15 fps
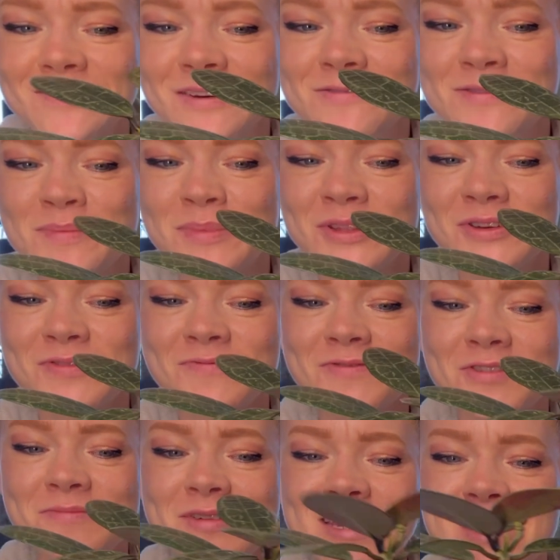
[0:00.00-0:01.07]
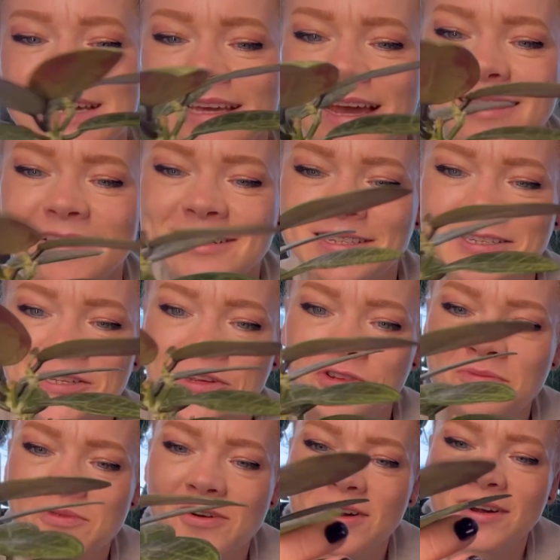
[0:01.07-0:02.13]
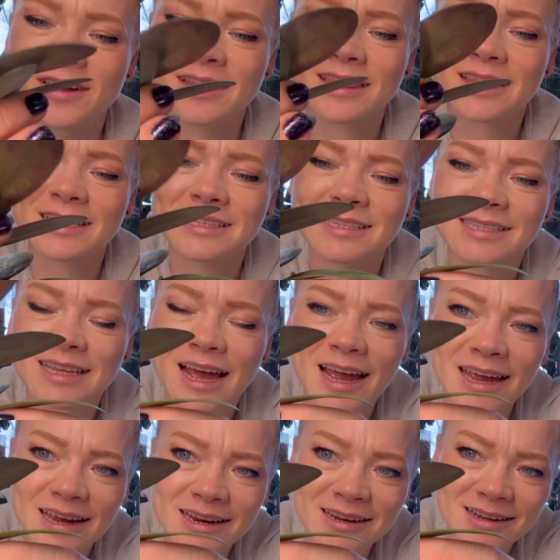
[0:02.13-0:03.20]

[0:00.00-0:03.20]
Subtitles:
one will bloom for me. And there's 2 more on this side.